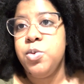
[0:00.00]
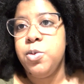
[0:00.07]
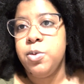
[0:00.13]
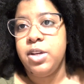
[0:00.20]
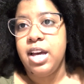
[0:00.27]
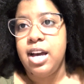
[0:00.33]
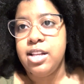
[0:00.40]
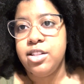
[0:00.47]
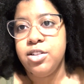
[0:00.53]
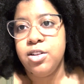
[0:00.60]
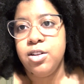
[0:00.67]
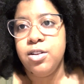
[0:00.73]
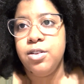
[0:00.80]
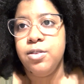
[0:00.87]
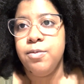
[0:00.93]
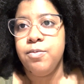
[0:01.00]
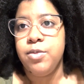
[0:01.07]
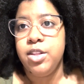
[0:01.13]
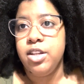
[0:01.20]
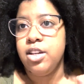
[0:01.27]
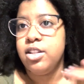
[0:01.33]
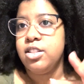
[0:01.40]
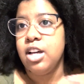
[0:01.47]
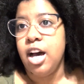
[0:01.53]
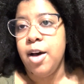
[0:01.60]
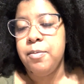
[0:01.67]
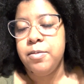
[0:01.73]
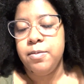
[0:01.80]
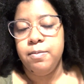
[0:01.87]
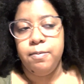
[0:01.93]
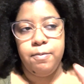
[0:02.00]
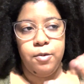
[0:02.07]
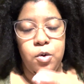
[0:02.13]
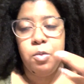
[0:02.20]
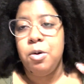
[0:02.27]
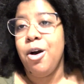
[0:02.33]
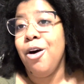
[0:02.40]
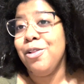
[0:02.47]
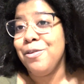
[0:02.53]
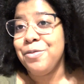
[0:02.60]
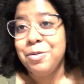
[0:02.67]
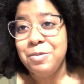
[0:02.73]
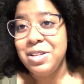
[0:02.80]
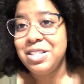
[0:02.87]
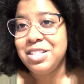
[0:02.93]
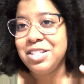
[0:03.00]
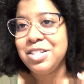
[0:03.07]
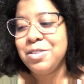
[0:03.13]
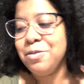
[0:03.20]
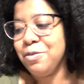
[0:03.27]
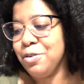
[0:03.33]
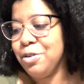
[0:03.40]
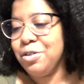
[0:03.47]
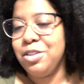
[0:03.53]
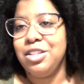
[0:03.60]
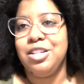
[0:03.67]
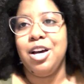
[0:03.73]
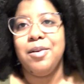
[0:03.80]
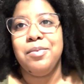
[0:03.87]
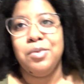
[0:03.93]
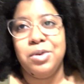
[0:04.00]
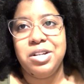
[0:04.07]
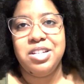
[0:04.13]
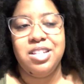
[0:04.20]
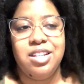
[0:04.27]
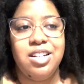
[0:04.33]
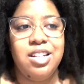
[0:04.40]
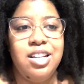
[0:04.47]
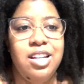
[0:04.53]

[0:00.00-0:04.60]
gather the top bulk, all of the pieces for the top portion,